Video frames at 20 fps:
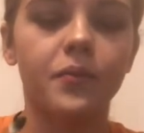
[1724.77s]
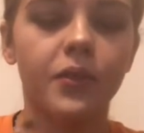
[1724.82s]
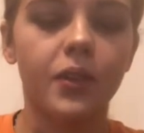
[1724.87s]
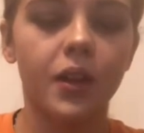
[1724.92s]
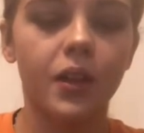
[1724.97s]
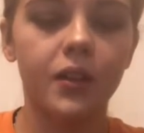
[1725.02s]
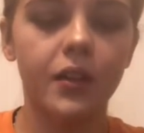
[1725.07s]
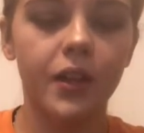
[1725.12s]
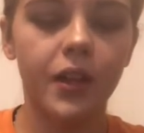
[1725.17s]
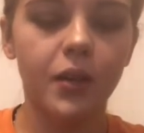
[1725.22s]

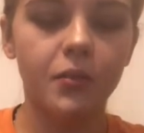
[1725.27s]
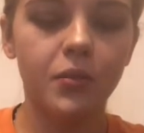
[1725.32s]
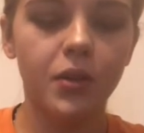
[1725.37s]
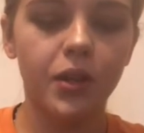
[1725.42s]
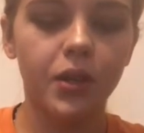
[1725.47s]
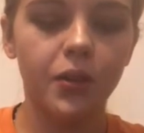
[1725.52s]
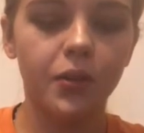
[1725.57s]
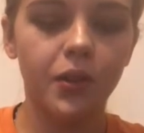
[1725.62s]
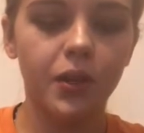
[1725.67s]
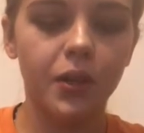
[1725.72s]
Now I'm going to
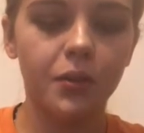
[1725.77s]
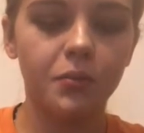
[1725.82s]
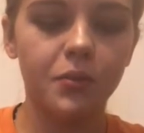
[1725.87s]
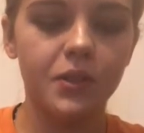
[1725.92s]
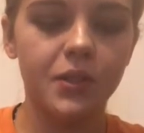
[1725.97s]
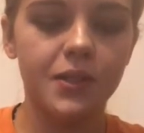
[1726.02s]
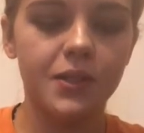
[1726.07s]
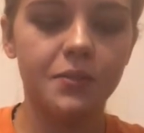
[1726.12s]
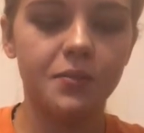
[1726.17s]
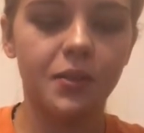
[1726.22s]
go ahead and put
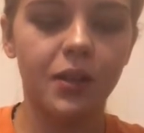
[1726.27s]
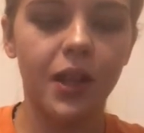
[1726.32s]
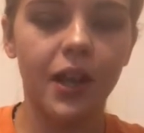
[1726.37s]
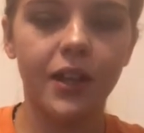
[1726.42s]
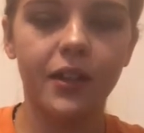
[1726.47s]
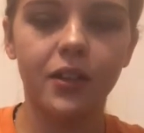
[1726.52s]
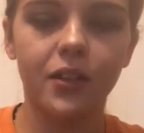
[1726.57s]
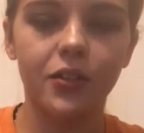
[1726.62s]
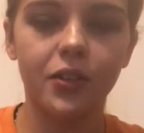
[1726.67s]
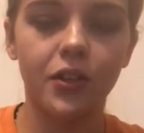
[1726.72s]
this black
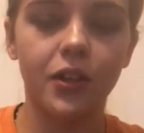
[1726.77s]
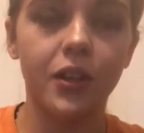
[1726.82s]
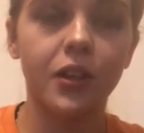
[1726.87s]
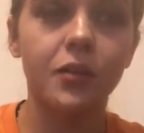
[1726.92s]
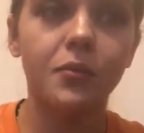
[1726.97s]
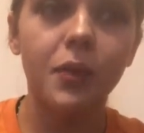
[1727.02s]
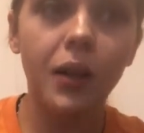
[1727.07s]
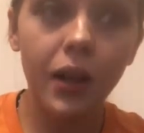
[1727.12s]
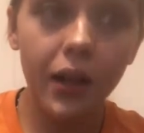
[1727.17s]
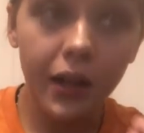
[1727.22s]
underneath my
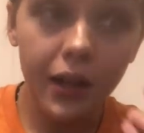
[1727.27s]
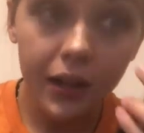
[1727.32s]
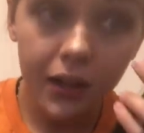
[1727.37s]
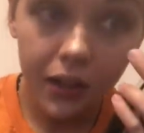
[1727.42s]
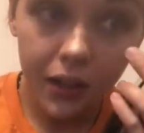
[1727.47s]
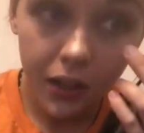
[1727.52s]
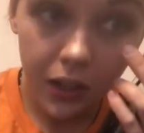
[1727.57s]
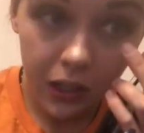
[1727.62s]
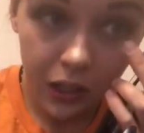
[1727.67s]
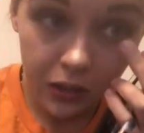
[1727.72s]
eye
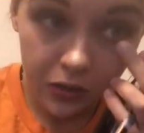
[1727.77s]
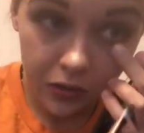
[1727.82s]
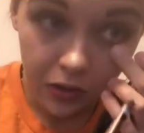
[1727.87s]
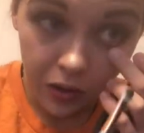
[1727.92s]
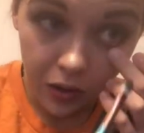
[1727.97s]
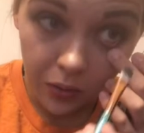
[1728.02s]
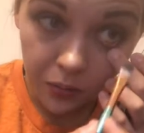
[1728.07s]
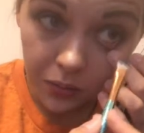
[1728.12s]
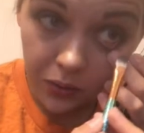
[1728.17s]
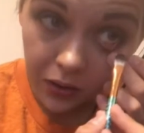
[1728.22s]
to
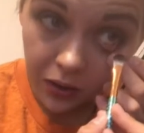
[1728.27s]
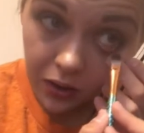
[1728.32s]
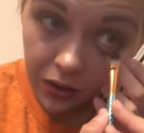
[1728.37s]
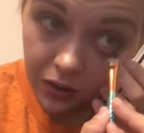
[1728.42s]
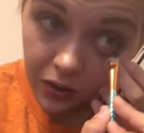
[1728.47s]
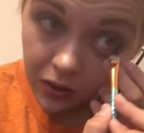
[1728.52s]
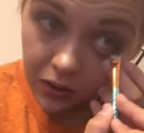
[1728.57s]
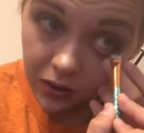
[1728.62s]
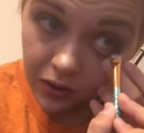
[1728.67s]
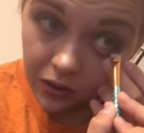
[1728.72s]
open.
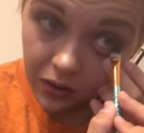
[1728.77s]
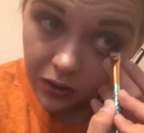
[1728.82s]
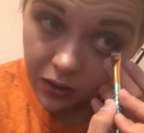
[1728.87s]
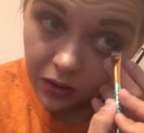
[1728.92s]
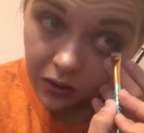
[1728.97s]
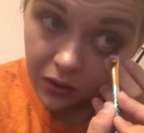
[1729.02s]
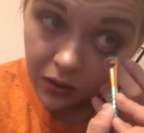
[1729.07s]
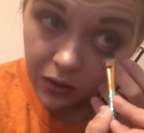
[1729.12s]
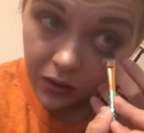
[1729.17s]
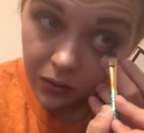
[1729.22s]

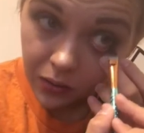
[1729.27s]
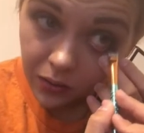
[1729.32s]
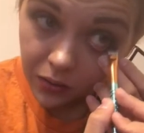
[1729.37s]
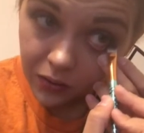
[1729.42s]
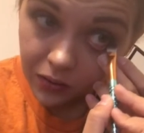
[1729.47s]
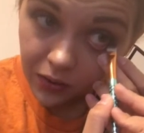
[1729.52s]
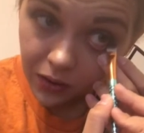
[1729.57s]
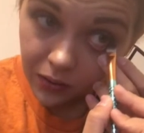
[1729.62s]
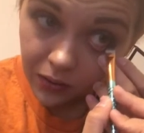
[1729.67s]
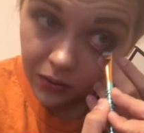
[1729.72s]
Well, it's
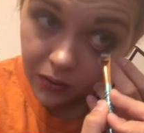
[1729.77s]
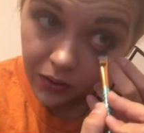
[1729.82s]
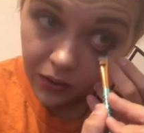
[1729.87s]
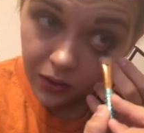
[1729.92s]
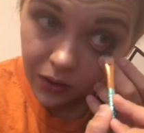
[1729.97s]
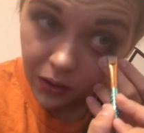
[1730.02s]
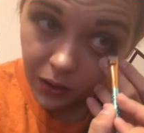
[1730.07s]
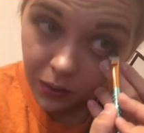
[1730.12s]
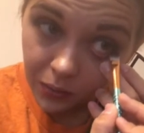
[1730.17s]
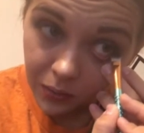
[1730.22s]
not really to
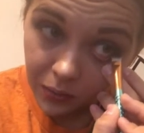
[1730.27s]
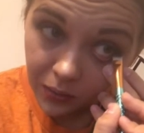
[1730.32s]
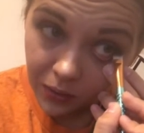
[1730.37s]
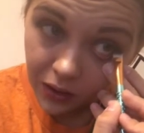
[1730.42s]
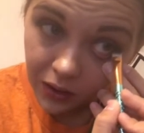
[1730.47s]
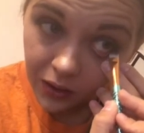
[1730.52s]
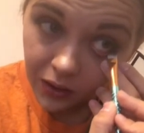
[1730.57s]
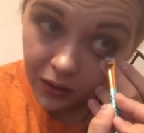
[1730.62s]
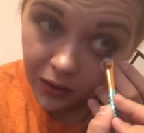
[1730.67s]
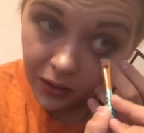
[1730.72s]
open my
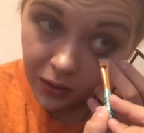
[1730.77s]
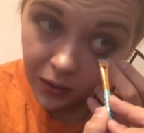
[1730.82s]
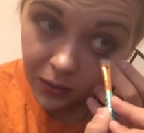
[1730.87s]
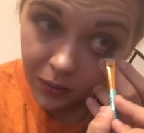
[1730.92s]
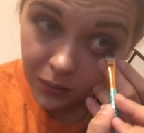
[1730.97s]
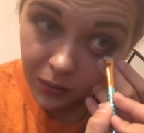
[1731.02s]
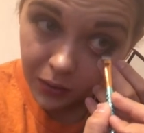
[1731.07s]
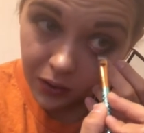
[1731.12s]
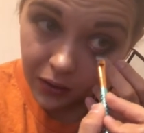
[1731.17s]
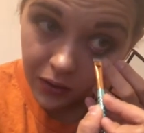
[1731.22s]
eye up
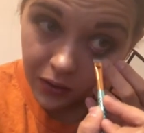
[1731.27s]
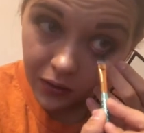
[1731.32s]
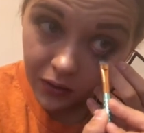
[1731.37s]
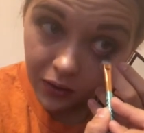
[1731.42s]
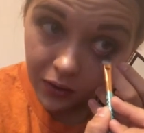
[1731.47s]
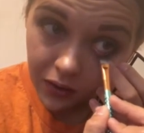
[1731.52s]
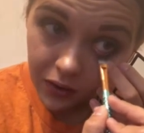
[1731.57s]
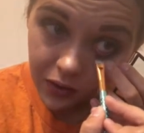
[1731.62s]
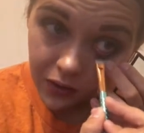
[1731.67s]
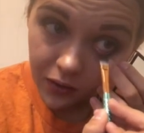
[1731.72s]
because
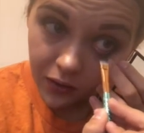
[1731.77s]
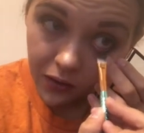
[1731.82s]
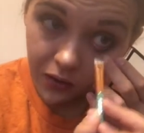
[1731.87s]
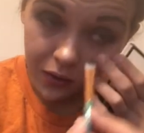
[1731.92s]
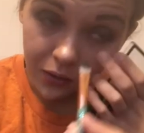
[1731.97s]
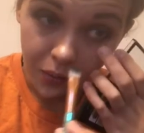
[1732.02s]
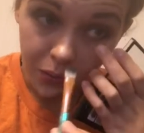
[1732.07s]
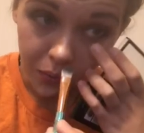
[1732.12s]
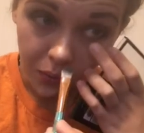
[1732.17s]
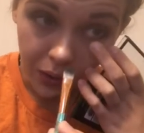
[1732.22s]
honestly that's what
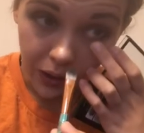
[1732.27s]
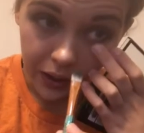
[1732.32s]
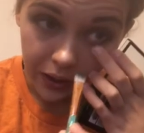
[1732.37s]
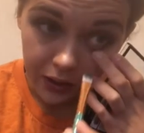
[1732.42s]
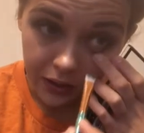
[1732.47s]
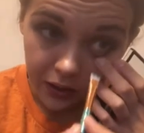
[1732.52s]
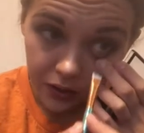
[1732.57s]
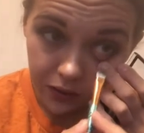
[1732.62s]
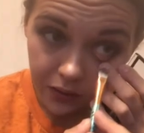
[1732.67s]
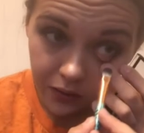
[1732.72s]
white
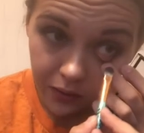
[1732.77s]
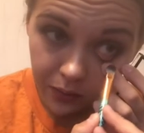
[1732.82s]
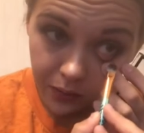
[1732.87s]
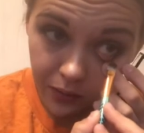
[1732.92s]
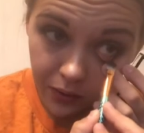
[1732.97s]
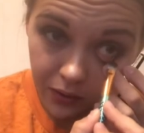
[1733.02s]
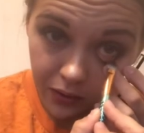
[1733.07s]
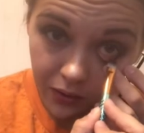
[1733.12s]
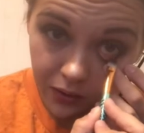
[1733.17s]
does, but.